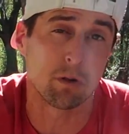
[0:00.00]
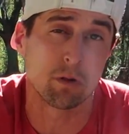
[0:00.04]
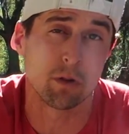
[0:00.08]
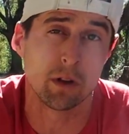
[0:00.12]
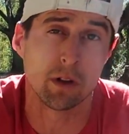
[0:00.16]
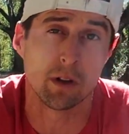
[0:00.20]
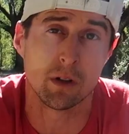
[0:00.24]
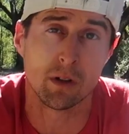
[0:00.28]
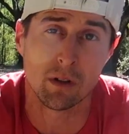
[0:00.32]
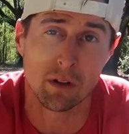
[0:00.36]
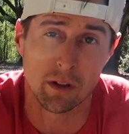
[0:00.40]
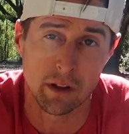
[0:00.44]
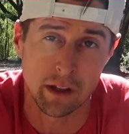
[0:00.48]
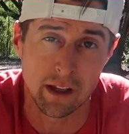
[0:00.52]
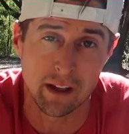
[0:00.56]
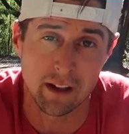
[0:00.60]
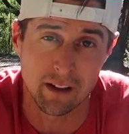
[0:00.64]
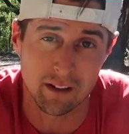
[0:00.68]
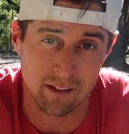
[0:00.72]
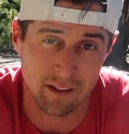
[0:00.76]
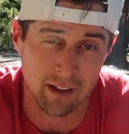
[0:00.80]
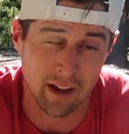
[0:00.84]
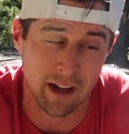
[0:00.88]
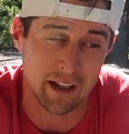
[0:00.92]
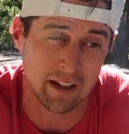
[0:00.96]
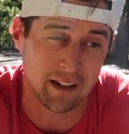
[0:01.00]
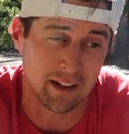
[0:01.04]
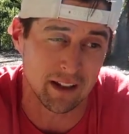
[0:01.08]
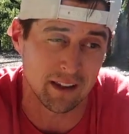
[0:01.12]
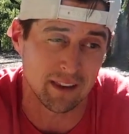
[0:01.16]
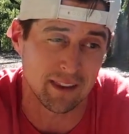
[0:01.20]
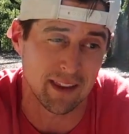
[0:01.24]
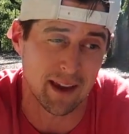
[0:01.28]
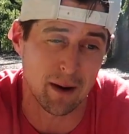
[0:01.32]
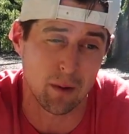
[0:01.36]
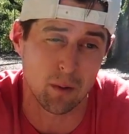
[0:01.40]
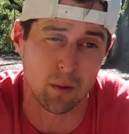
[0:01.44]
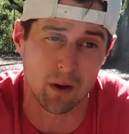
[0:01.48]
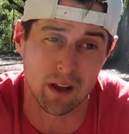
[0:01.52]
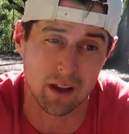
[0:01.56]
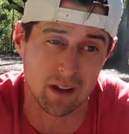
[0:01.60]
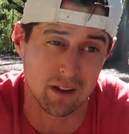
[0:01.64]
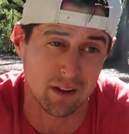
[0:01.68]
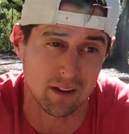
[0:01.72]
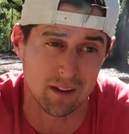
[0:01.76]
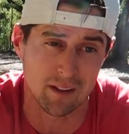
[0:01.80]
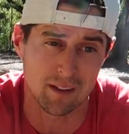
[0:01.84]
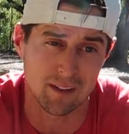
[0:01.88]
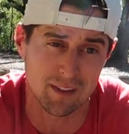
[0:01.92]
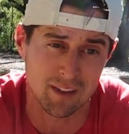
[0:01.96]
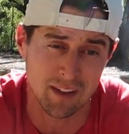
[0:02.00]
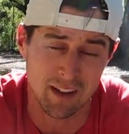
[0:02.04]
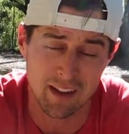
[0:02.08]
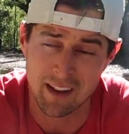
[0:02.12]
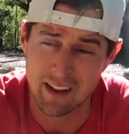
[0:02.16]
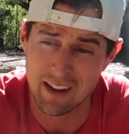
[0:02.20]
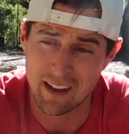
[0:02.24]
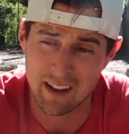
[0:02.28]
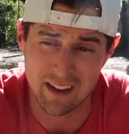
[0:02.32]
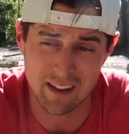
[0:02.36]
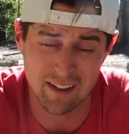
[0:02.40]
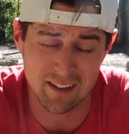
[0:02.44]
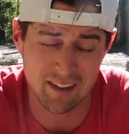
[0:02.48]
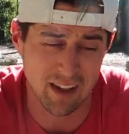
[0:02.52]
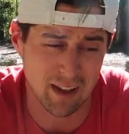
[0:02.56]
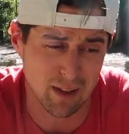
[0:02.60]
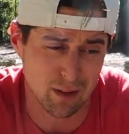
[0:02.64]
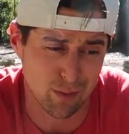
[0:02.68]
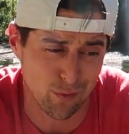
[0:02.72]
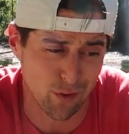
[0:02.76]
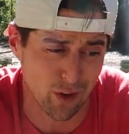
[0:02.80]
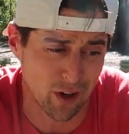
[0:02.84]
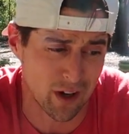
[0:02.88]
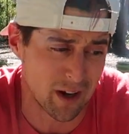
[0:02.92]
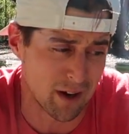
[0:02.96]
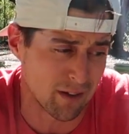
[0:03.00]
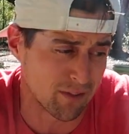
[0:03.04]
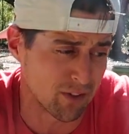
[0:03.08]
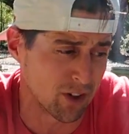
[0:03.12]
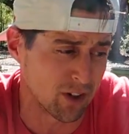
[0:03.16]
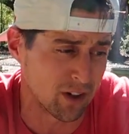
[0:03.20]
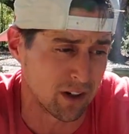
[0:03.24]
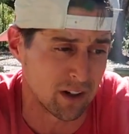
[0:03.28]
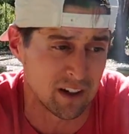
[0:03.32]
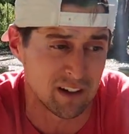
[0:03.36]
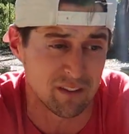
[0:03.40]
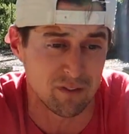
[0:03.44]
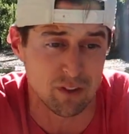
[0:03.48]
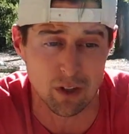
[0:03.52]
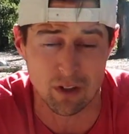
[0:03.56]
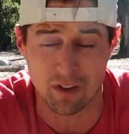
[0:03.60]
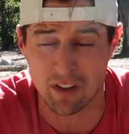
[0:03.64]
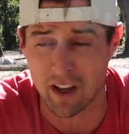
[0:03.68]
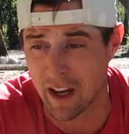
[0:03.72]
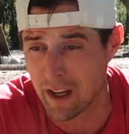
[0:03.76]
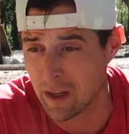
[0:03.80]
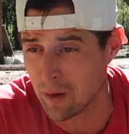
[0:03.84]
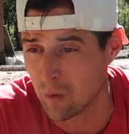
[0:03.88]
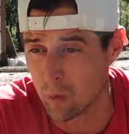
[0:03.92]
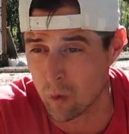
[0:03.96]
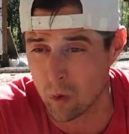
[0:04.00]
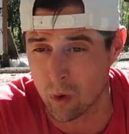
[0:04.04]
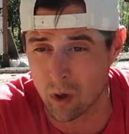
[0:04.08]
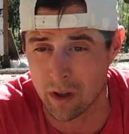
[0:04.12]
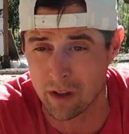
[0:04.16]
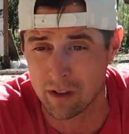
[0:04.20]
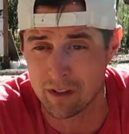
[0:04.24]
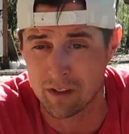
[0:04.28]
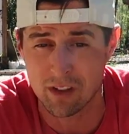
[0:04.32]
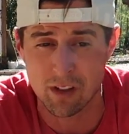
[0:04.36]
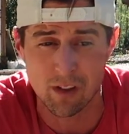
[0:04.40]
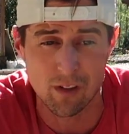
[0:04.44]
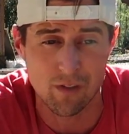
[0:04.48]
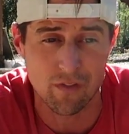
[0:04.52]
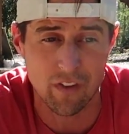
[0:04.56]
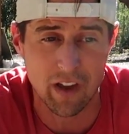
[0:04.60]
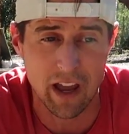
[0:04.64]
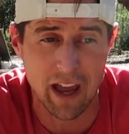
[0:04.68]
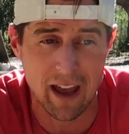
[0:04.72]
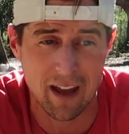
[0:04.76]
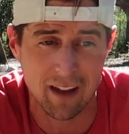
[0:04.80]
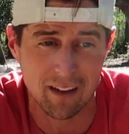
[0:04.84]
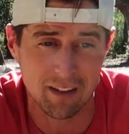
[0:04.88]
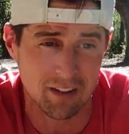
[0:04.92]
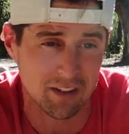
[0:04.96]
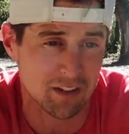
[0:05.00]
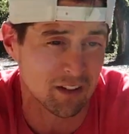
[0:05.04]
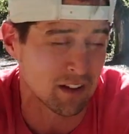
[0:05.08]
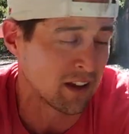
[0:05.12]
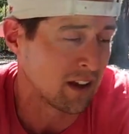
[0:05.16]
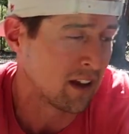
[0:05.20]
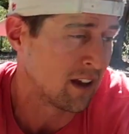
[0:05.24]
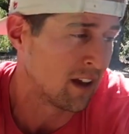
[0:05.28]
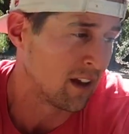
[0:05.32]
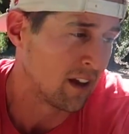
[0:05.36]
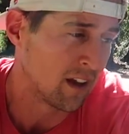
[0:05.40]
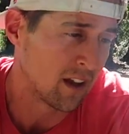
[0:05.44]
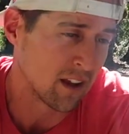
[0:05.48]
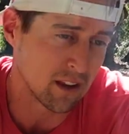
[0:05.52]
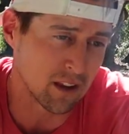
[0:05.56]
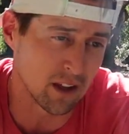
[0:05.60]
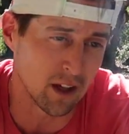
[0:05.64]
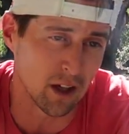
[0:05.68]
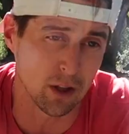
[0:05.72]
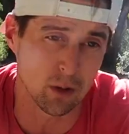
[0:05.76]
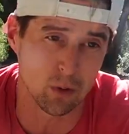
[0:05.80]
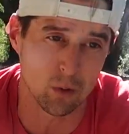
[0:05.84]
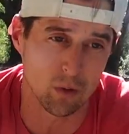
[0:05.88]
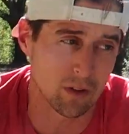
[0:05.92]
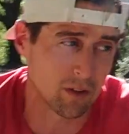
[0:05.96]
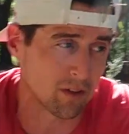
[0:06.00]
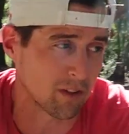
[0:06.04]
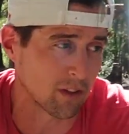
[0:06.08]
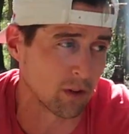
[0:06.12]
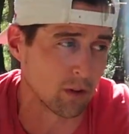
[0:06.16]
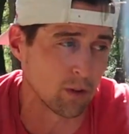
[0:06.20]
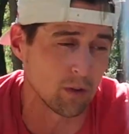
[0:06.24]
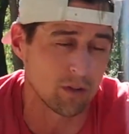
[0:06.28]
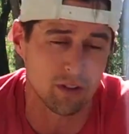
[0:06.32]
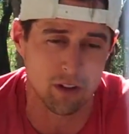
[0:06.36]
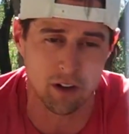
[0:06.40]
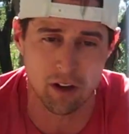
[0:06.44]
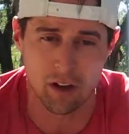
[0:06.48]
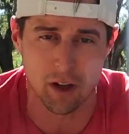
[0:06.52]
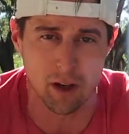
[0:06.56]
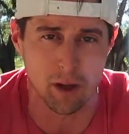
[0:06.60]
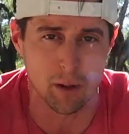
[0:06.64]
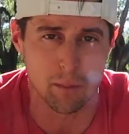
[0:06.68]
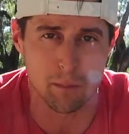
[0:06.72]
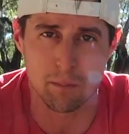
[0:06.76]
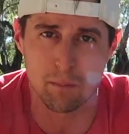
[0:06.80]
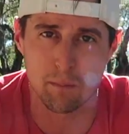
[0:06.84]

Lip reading: drill and tighten it that way because it takes forever, and if you tighten one too fast, the other ones loosen up.